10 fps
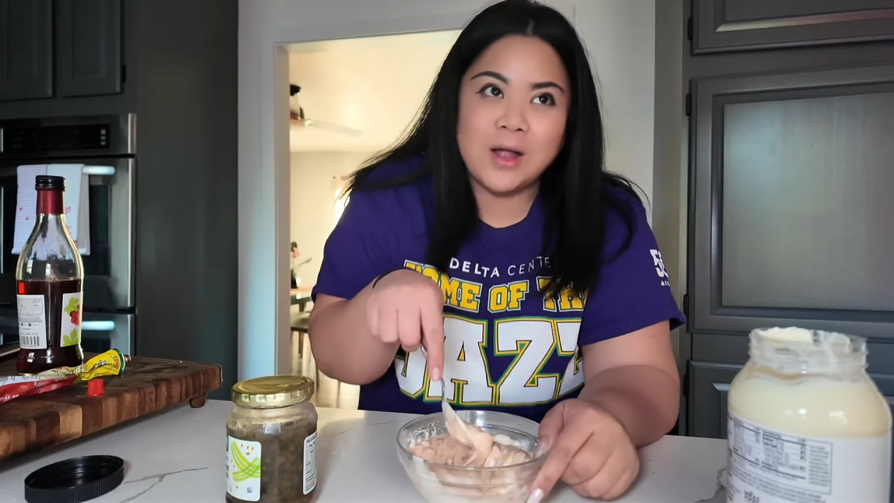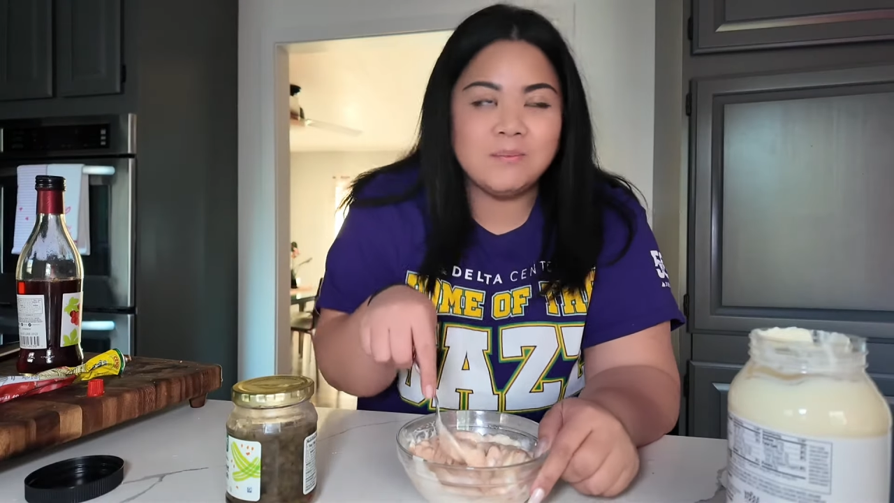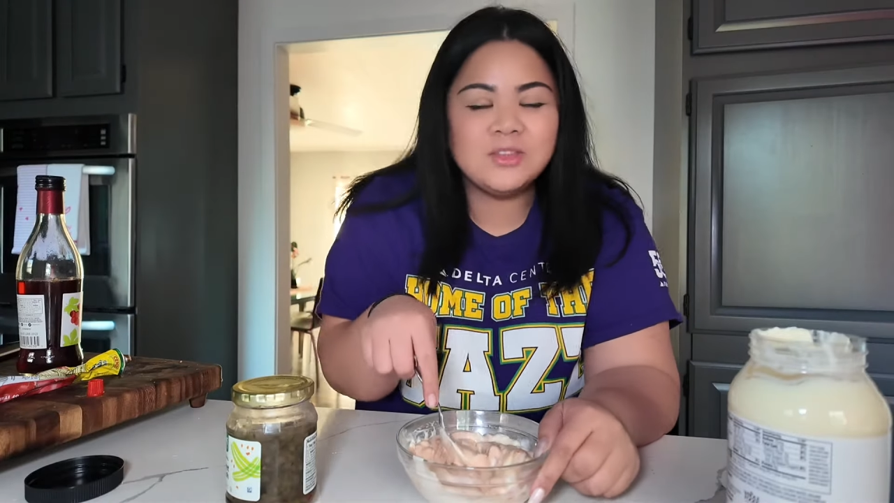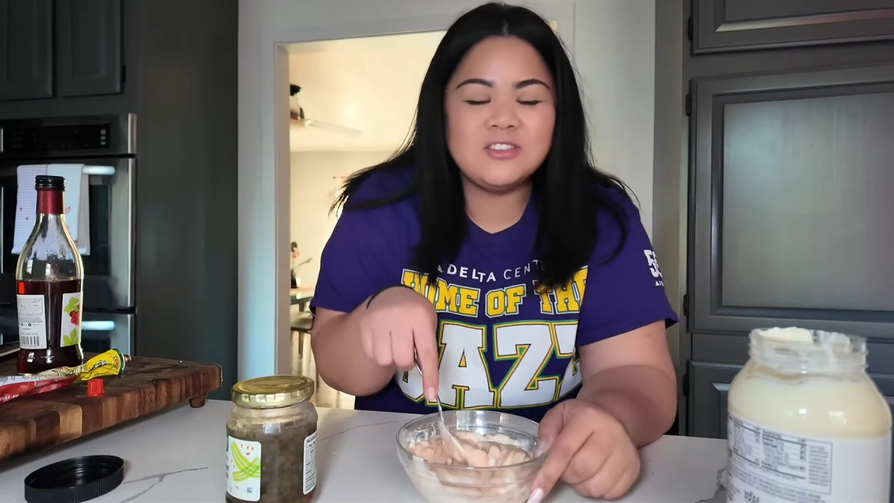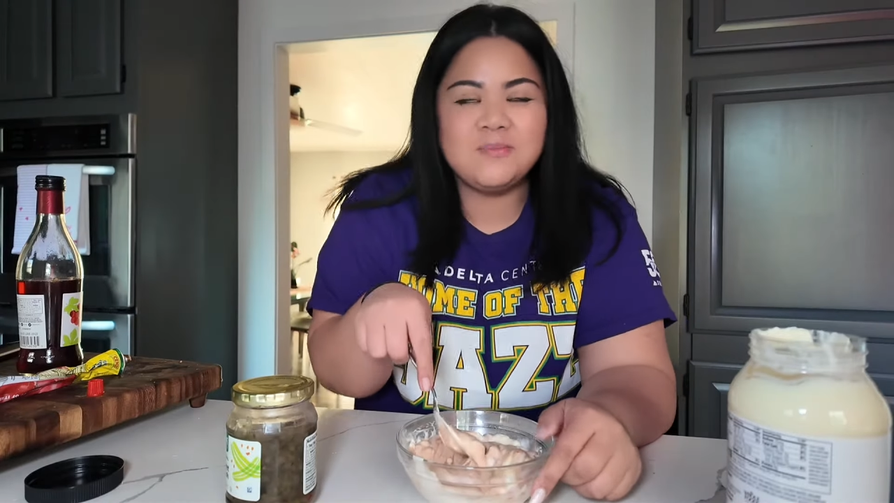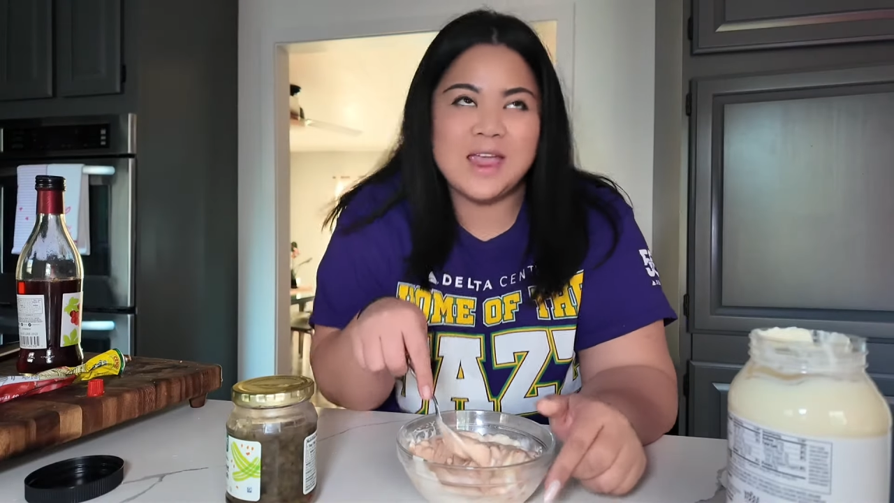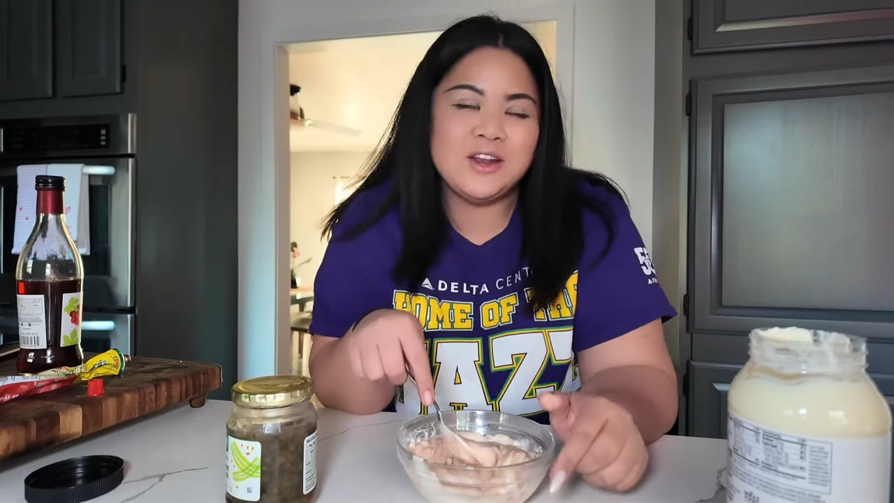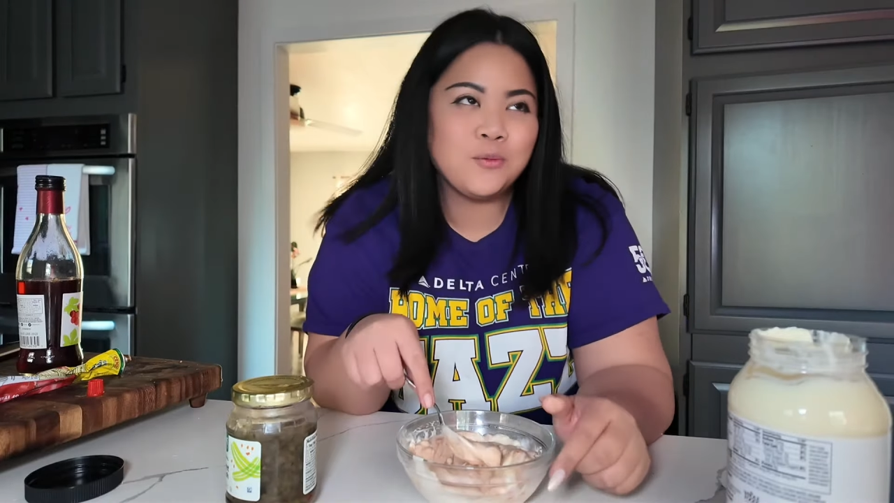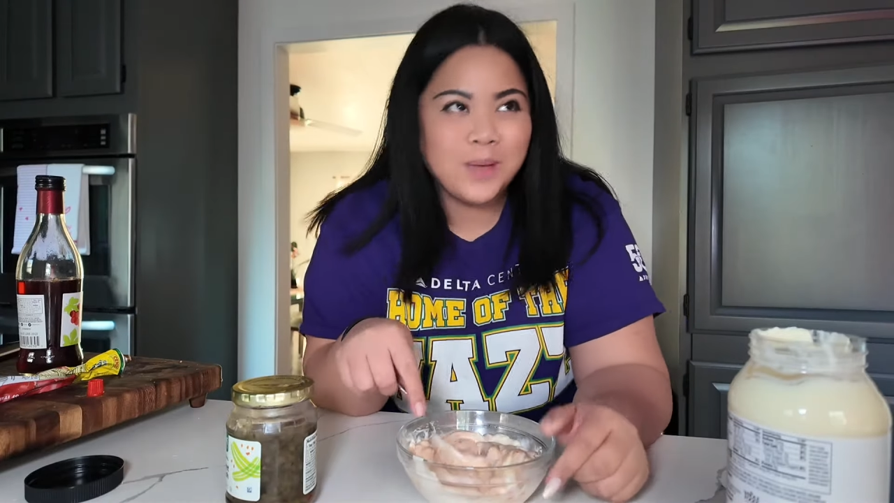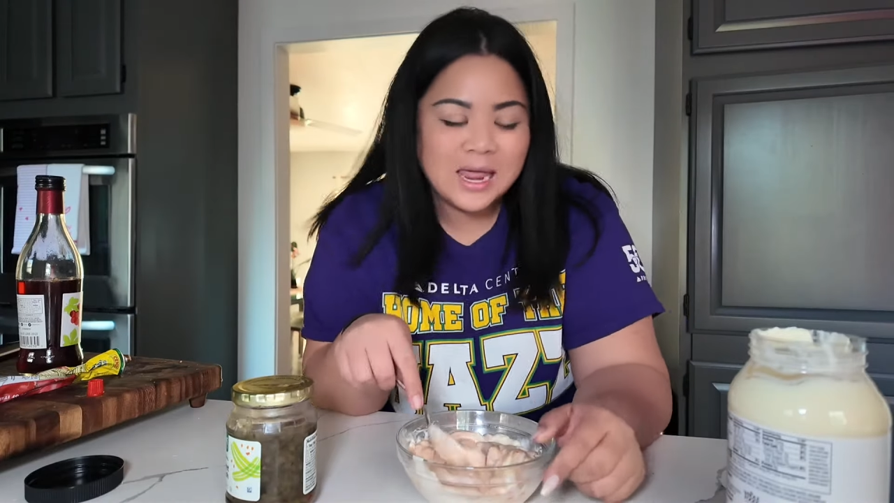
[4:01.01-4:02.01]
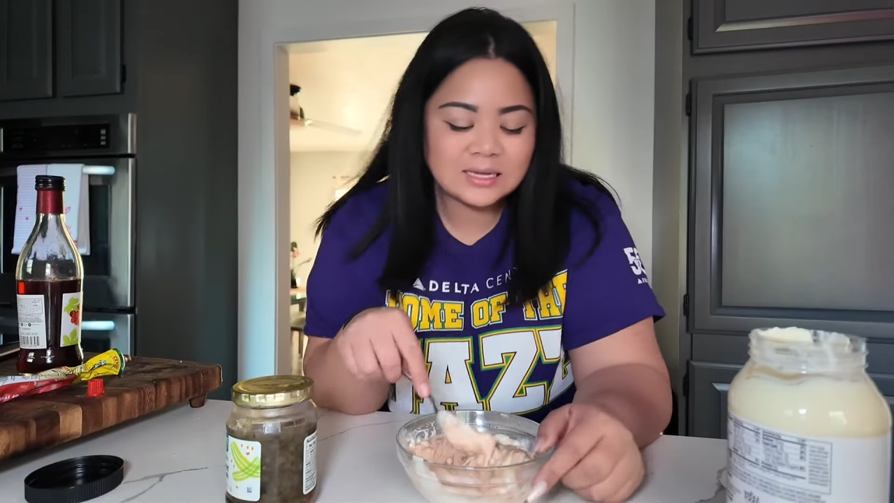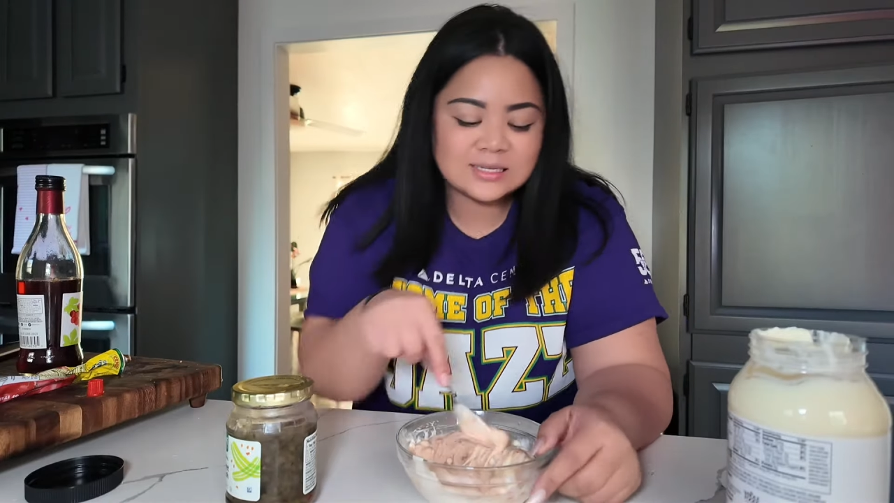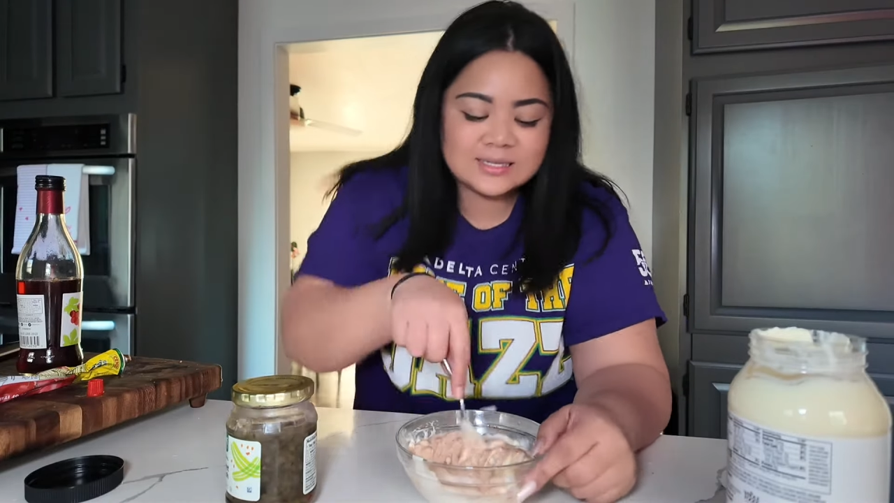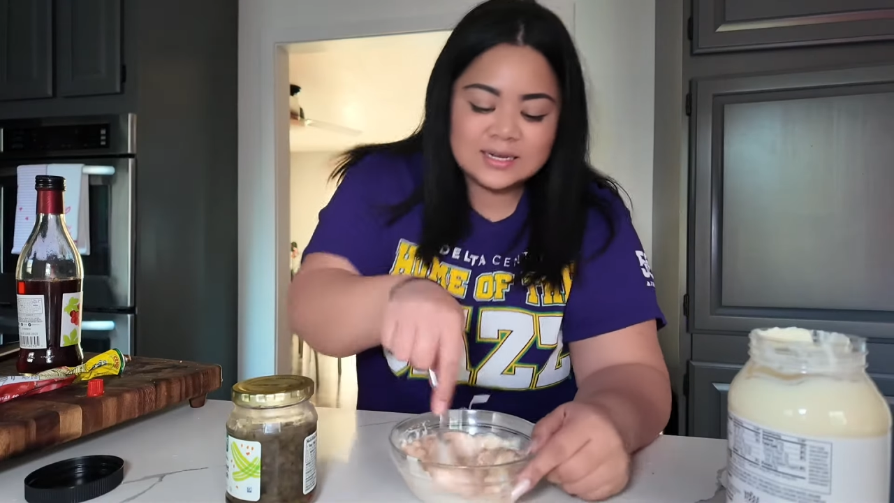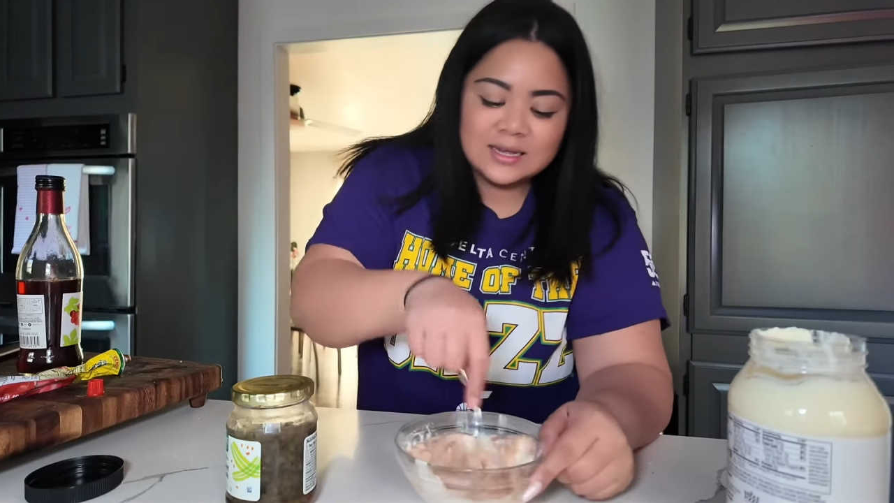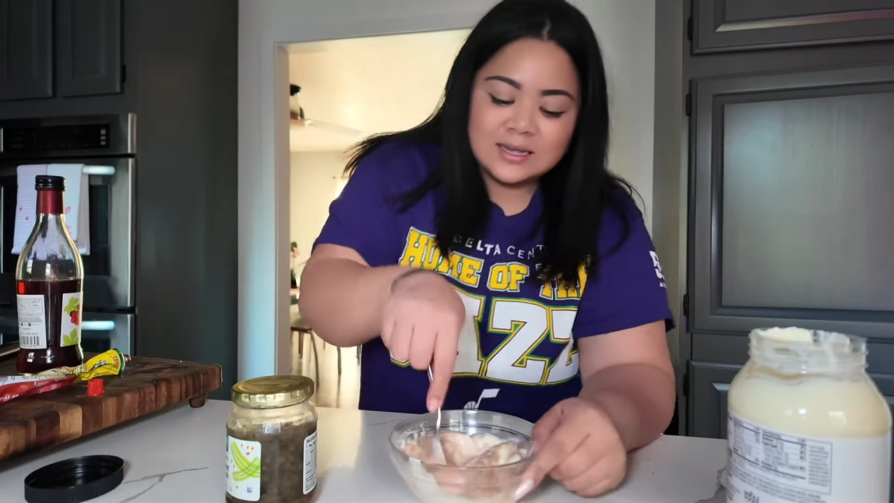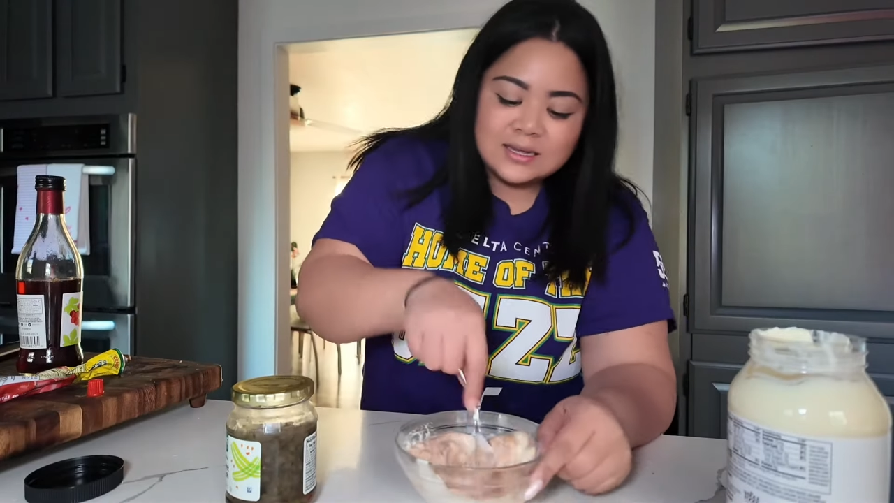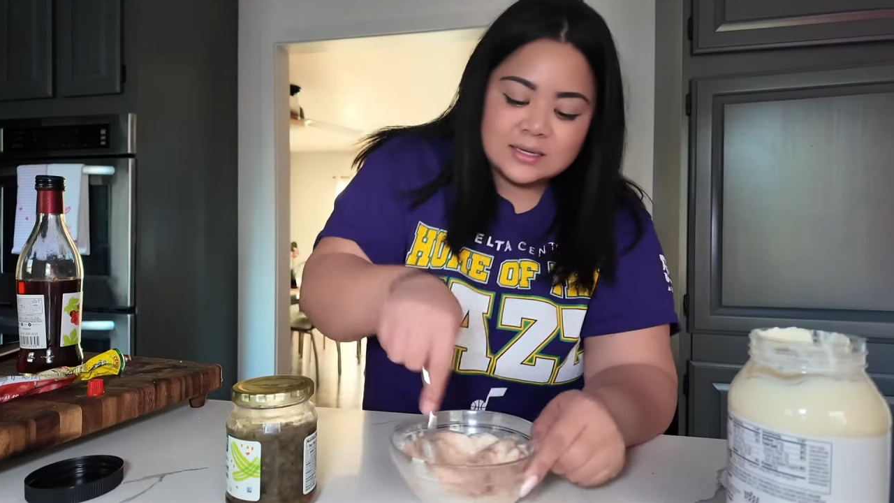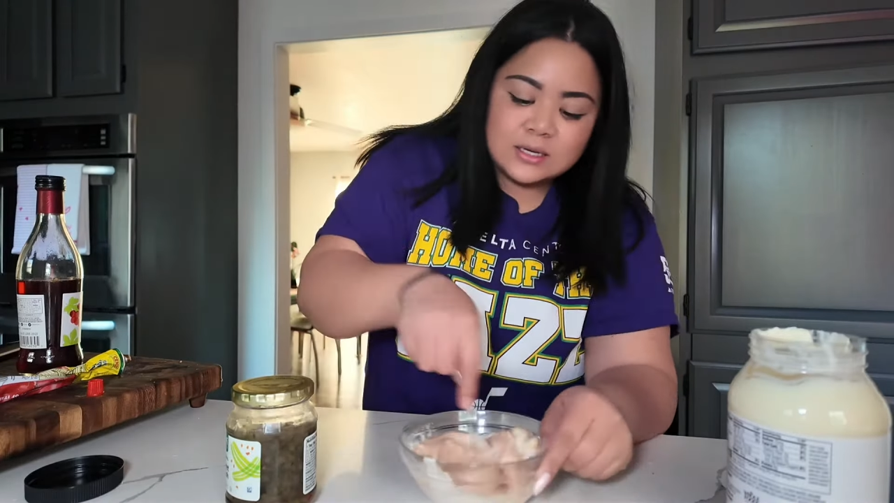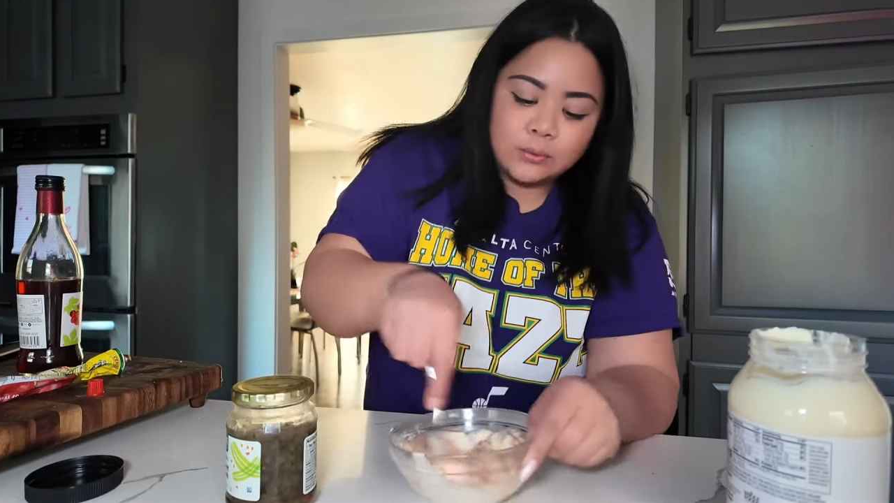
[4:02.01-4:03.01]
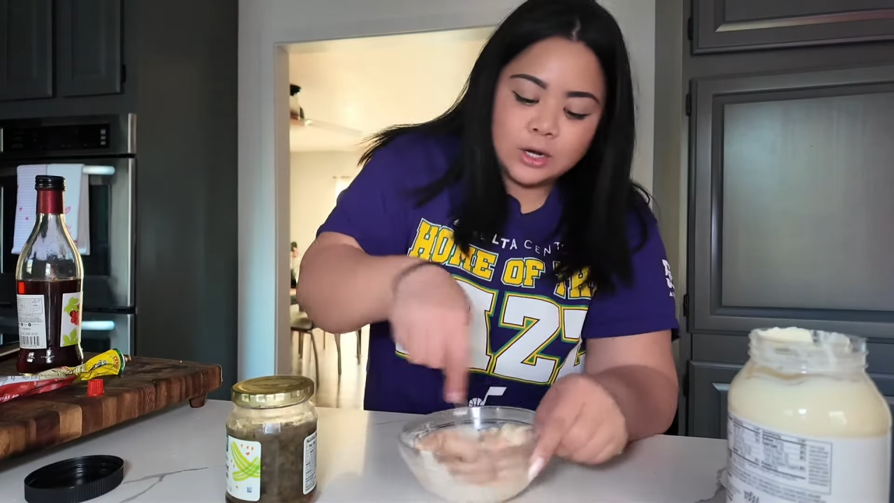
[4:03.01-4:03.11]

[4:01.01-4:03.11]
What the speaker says: from the tomato paste. So